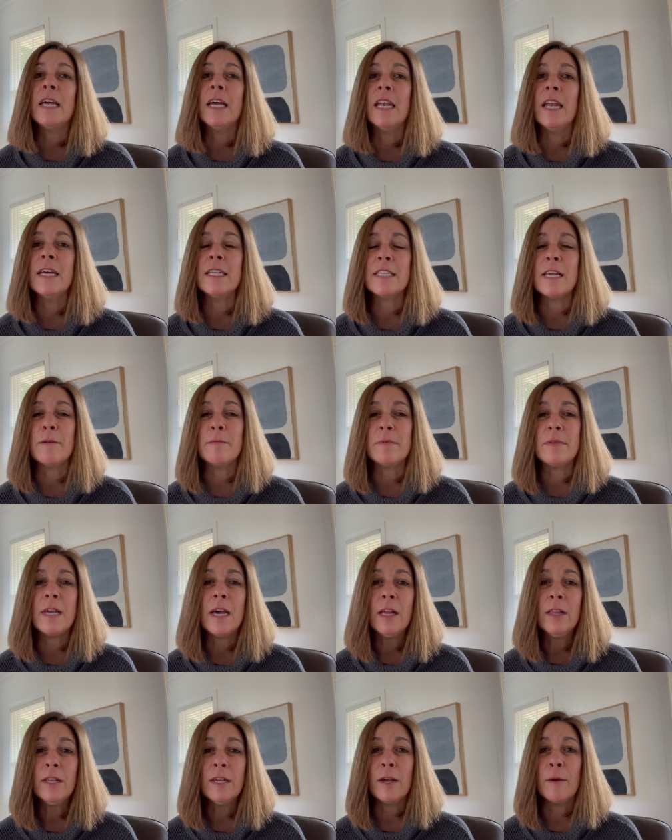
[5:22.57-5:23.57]
And as I'm
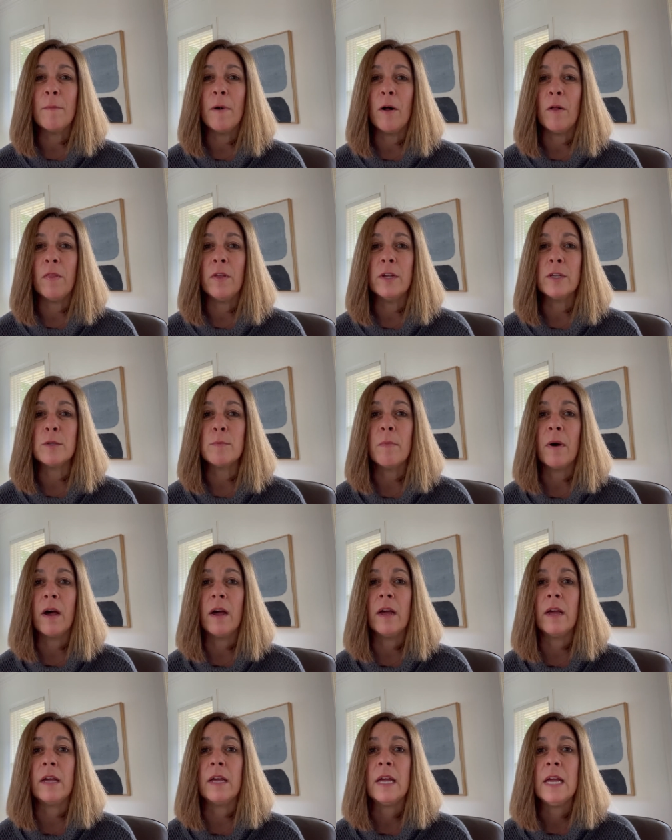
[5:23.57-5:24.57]
telling him all this,
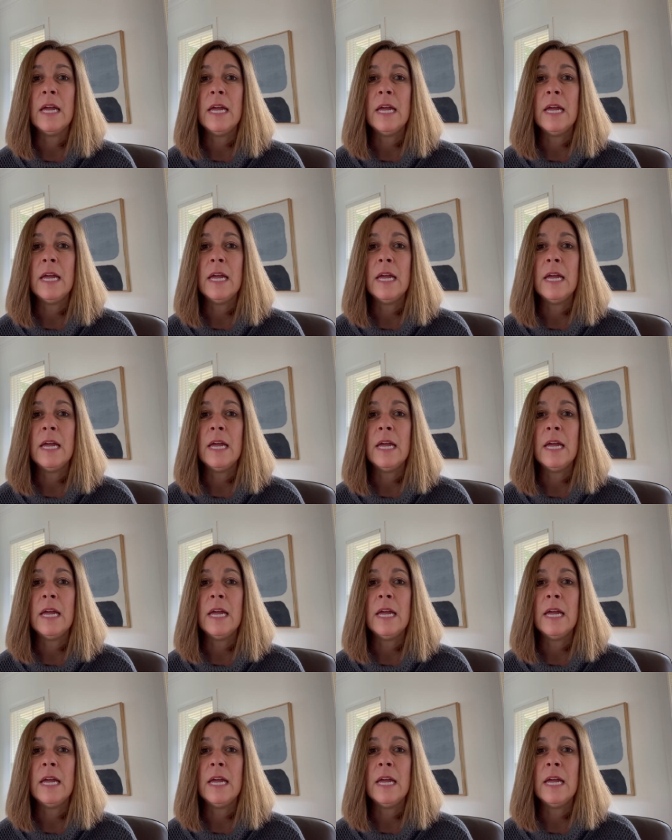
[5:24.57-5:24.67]
my